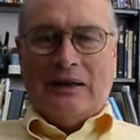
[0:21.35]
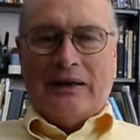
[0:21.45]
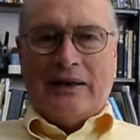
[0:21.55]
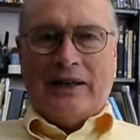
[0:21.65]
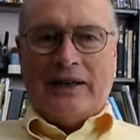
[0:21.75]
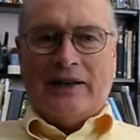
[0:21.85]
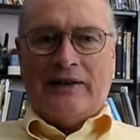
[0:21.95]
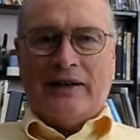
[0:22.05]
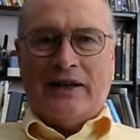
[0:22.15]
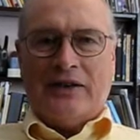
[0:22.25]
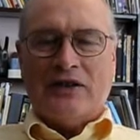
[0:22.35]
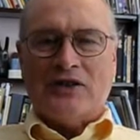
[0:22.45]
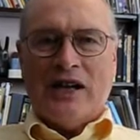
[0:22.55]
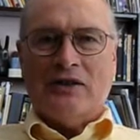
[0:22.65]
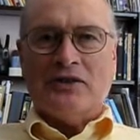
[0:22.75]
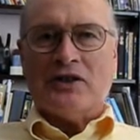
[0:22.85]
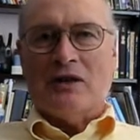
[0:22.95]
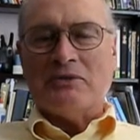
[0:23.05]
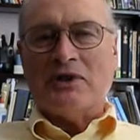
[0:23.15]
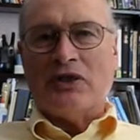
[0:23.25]
And the challenge
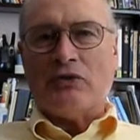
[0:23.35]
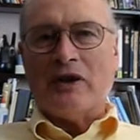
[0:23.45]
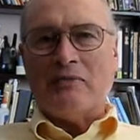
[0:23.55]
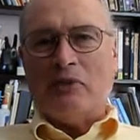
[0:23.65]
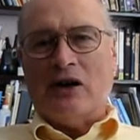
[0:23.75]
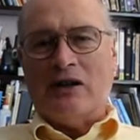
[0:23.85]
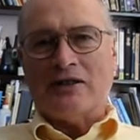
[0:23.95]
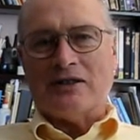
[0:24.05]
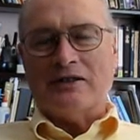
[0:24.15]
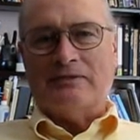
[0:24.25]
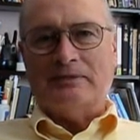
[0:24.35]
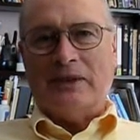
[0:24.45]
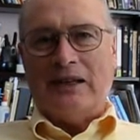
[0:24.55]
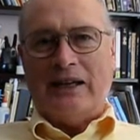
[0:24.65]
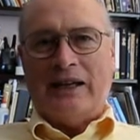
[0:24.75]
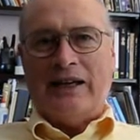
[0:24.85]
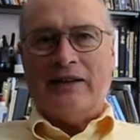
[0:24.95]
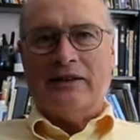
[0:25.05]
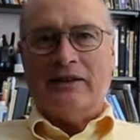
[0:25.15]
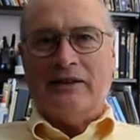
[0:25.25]
comes in three parts,
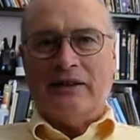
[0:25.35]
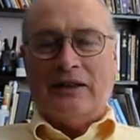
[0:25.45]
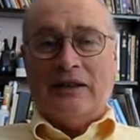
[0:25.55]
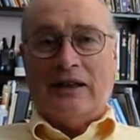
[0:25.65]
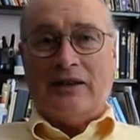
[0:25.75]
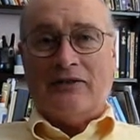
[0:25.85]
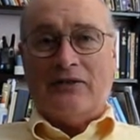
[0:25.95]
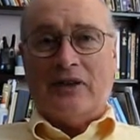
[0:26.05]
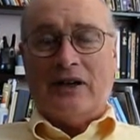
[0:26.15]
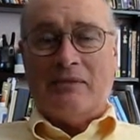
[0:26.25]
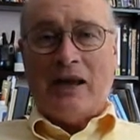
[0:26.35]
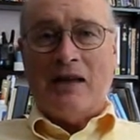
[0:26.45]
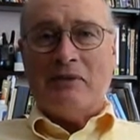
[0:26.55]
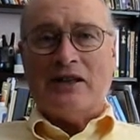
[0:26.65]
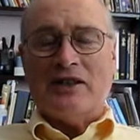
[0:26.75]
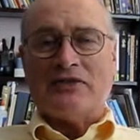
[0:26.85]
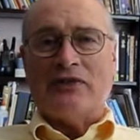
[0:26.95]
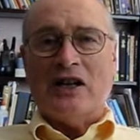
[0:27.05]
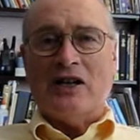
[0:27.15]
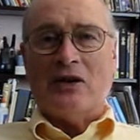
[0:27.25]
and I'm aiming this
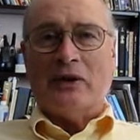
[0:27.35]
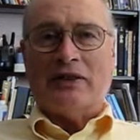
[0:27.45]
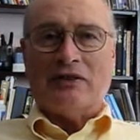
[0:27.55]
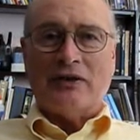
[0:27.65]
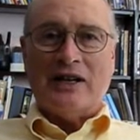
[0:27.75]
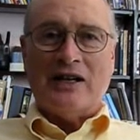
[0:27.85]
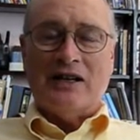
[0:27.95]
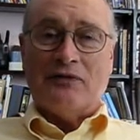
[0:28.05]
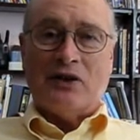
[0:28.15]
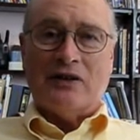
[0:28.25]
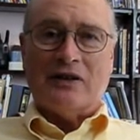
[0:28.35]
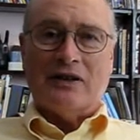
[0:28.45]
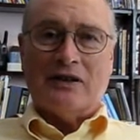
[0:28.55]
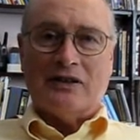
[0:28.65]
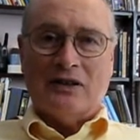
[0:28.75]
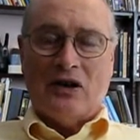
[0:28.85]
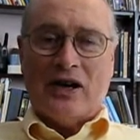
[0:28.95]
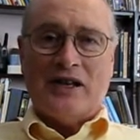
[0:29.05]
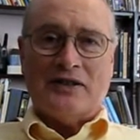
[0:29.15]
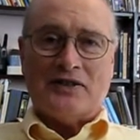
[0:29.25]
video at three different
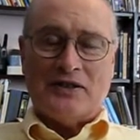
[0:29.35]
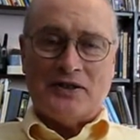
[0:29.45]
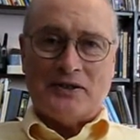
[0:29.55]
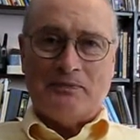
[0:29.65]
audiences.